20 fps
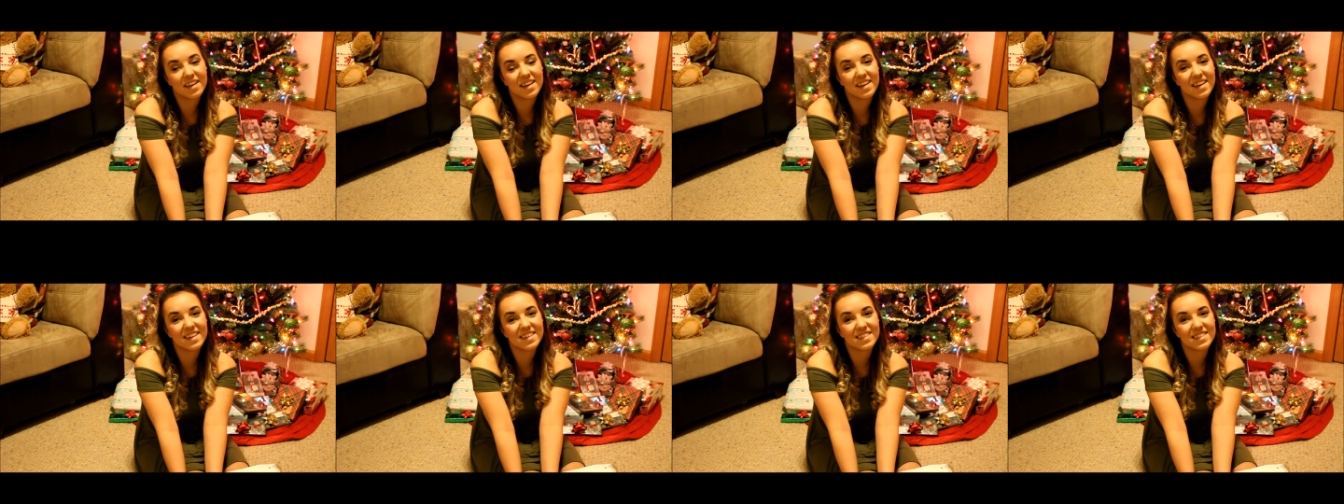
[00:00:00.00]

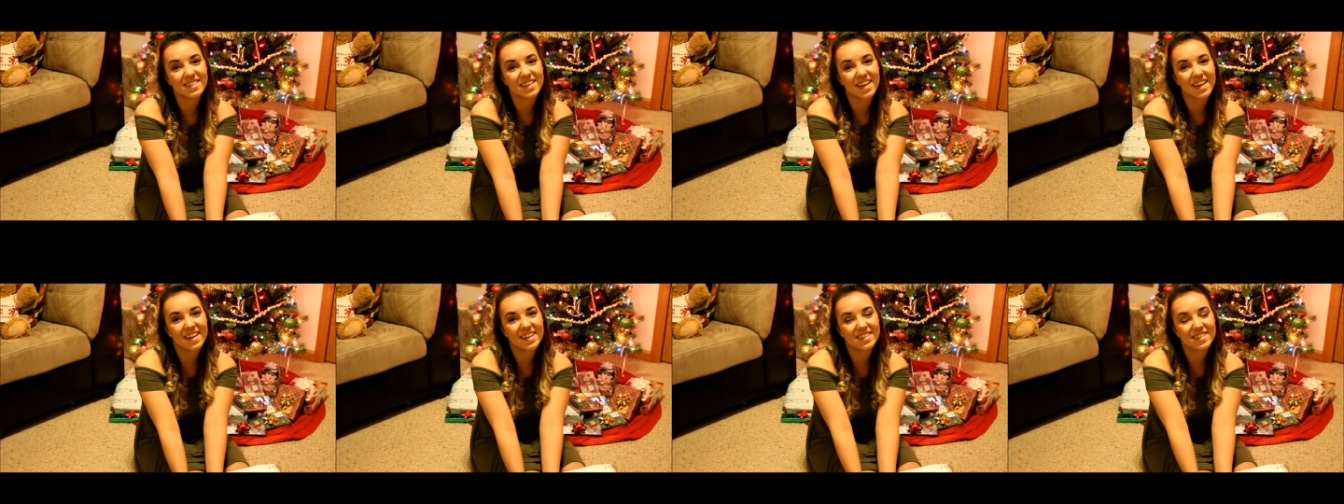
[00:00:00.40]
it's,
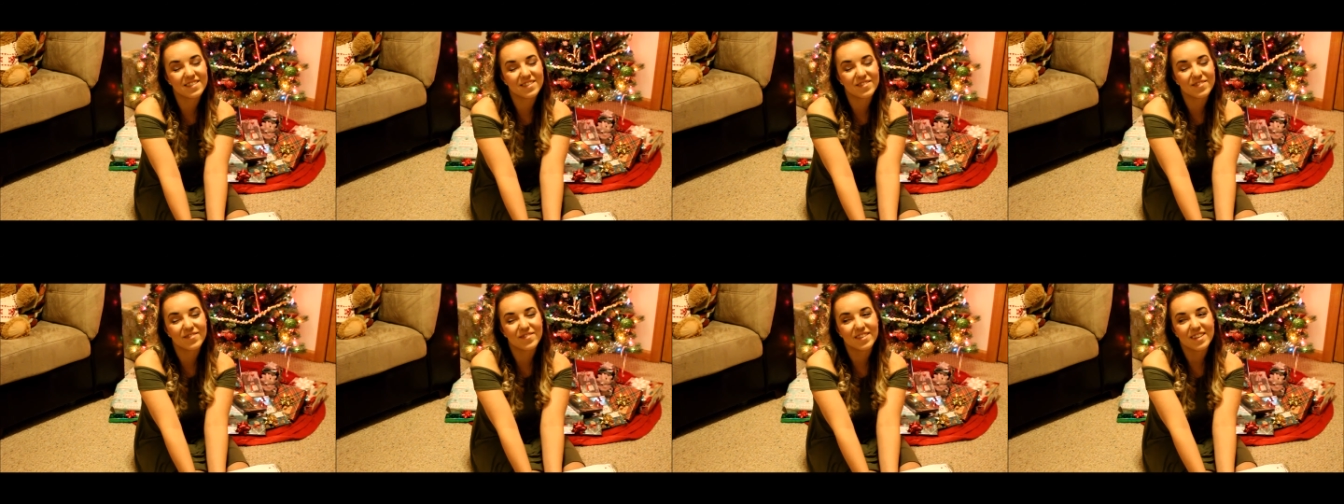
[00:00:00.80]

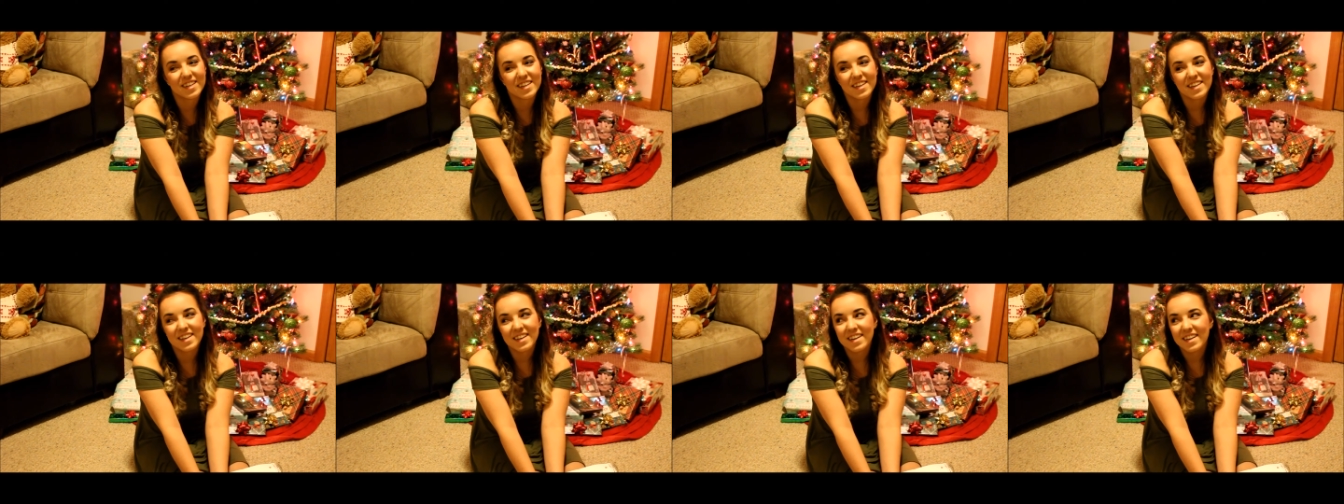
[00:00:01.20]

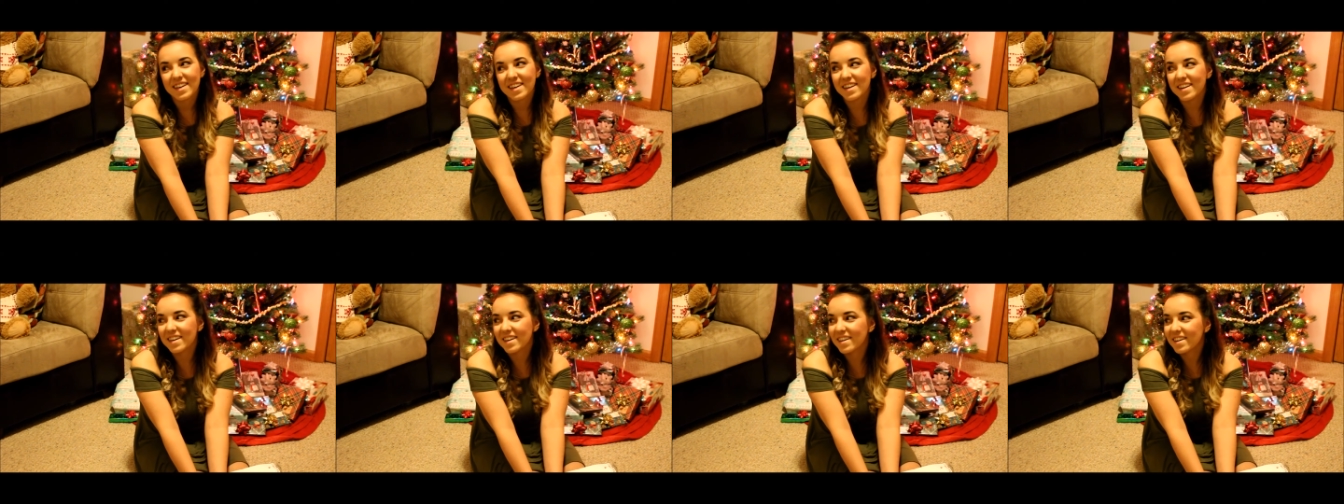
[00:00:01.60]

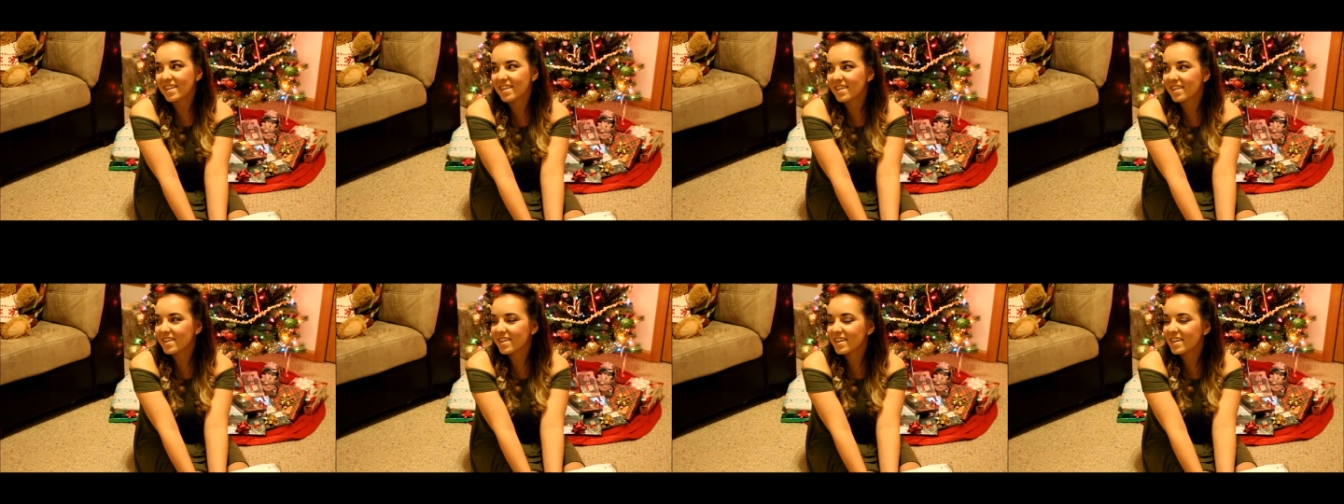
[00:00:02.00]

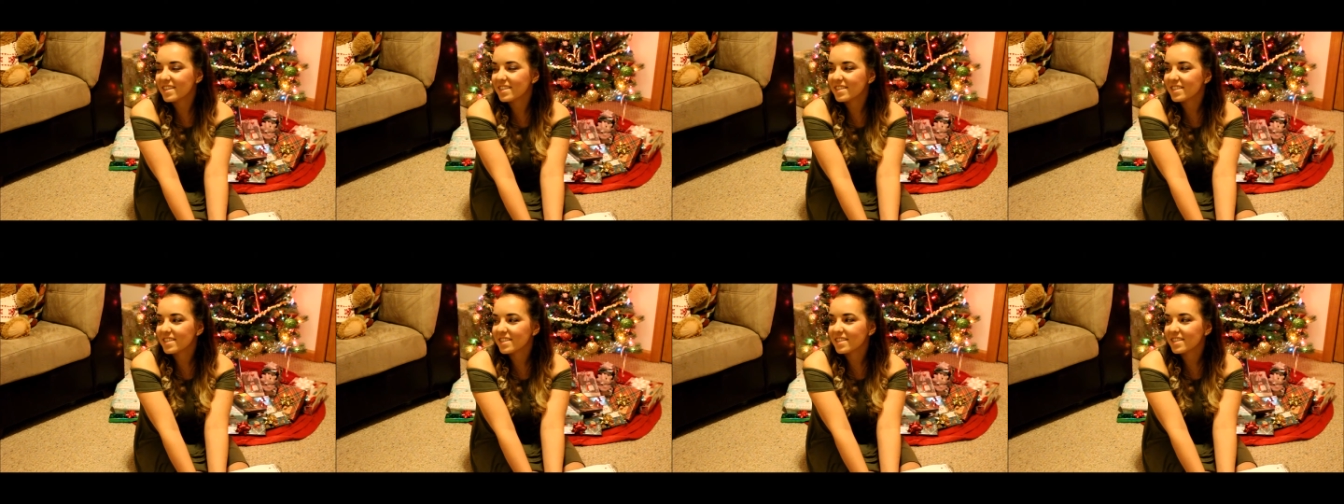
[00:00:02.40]
uh,
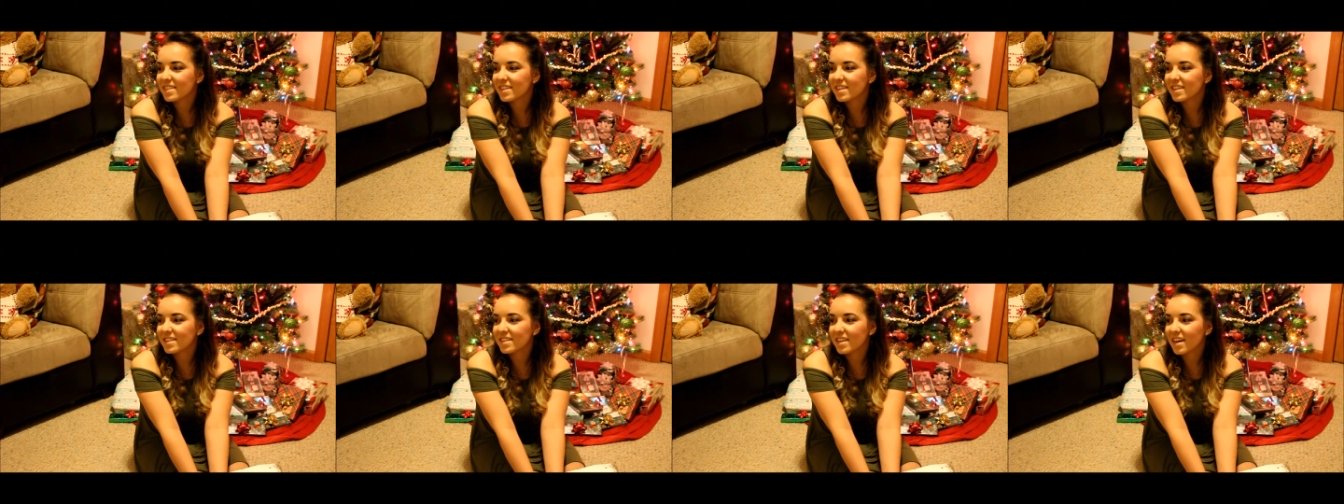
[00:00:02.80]
it's
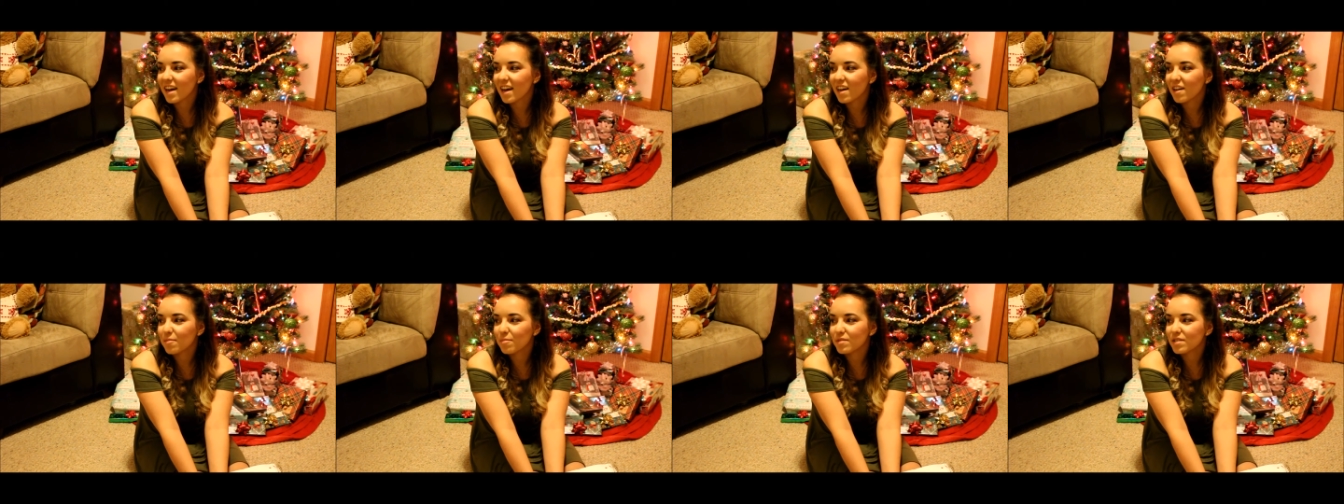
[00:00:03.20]
good
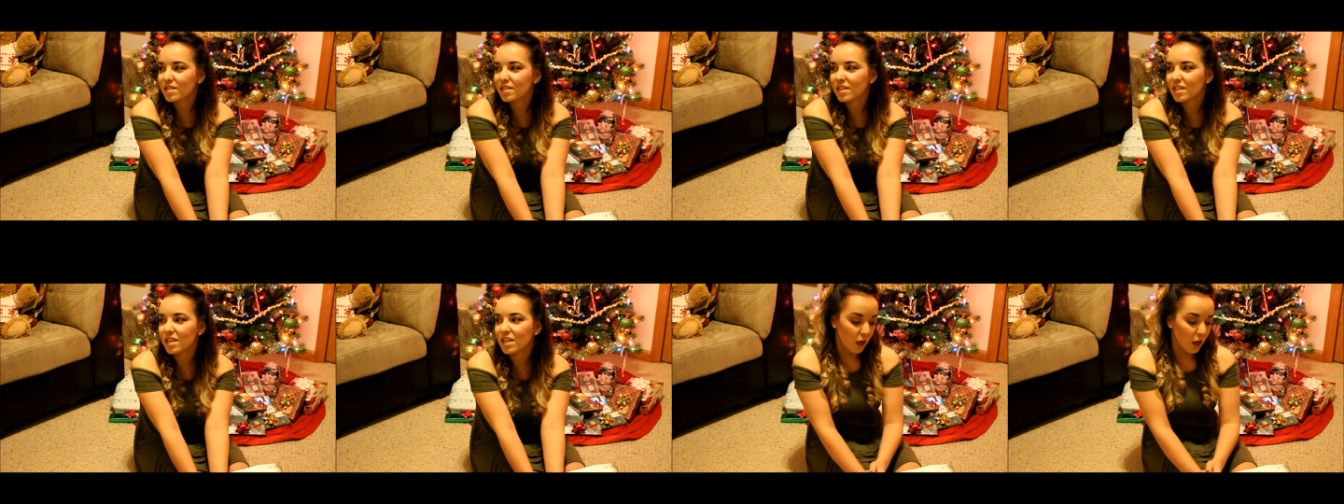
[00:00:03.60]
times.